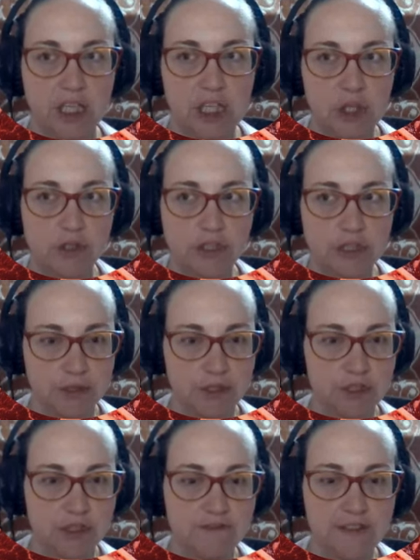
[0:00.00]
Go to your
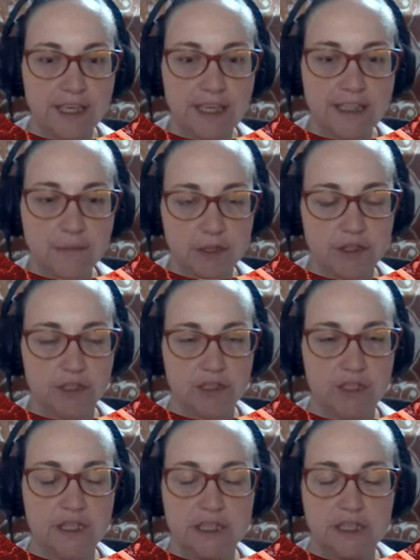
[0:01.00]
butcher. Find a
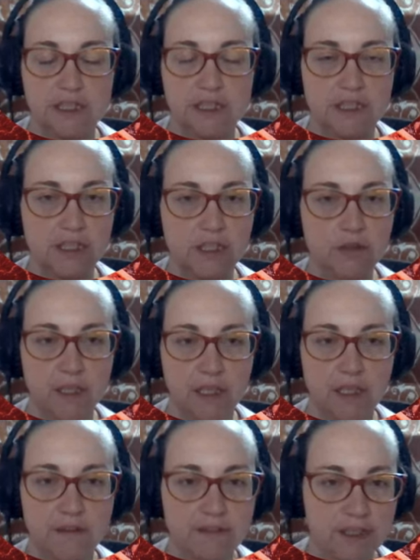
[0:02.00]
butcher that you
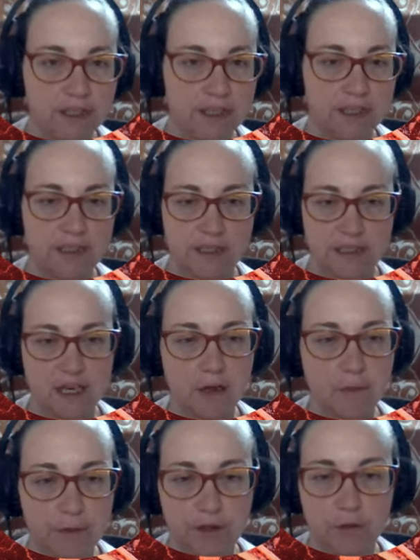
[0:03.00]
love and that is going to
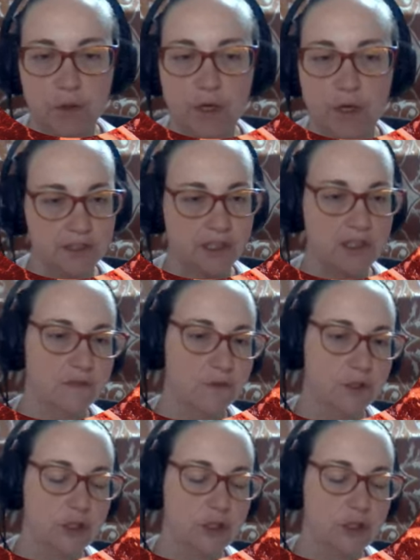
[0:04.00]
help you on your carnivore